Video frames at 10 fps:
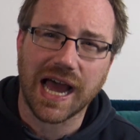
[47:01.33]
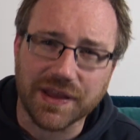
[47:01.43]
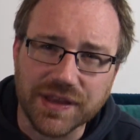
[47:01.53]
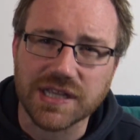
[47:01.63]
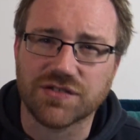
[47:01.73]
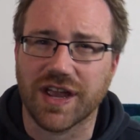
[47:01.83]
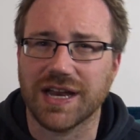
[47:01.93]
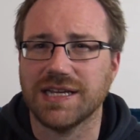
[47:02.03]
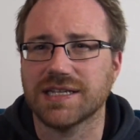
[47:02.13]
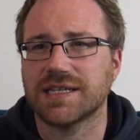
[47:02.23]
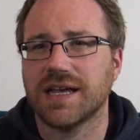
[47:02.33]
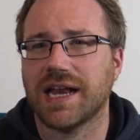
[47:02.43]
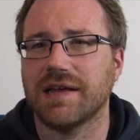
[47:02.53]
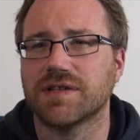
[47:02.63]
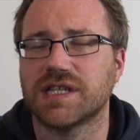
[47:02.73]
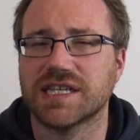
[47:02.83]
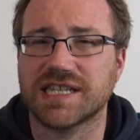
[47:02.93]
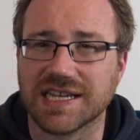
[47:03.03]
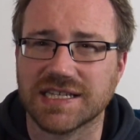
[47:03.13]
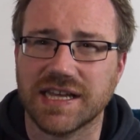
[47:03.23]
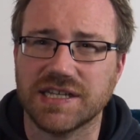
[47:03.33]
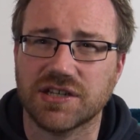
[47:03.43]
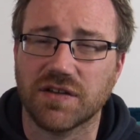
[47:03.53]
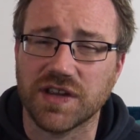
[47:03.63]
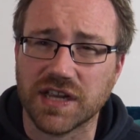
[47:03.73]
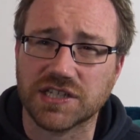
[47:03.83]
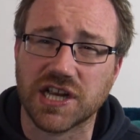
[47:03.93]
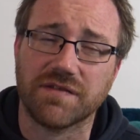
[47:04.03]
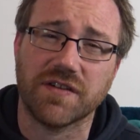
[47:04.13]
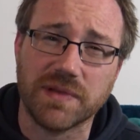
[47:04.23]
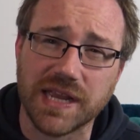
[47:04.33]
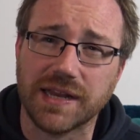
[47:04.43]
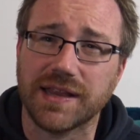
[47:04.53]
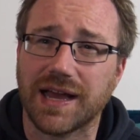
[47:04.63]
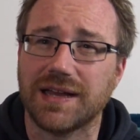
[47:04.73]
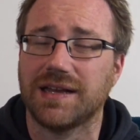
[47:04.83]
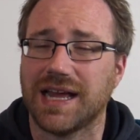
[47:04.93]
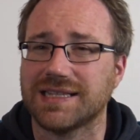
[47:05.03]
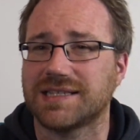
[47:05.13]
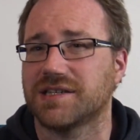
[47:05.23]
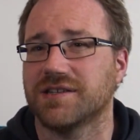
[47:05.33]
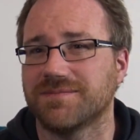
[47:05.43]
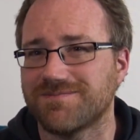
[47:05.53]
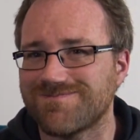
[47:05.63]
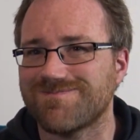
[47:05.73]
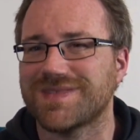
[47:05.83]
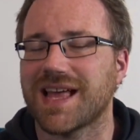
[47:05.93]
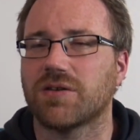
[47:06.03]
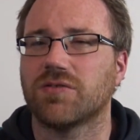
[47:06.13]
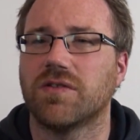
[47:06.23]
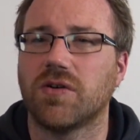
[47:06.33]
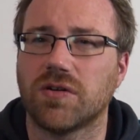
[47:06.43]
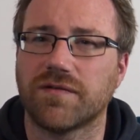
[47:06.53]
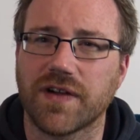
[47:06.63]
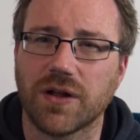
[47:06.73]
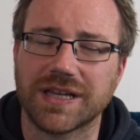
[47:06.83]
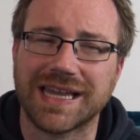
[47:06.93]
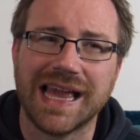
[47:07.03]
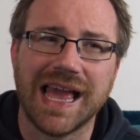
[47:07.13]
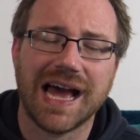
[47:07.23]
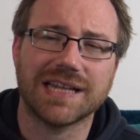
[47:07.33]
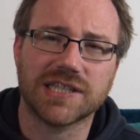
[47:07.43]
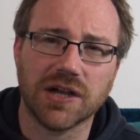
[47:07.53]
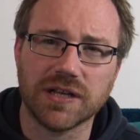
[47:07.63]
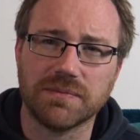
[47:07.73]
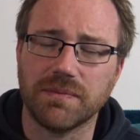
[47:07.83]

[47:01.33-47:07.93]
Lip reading: and the Israelis. And it was the assassination of Yitzhak Rabin that led to that all unfolding. And John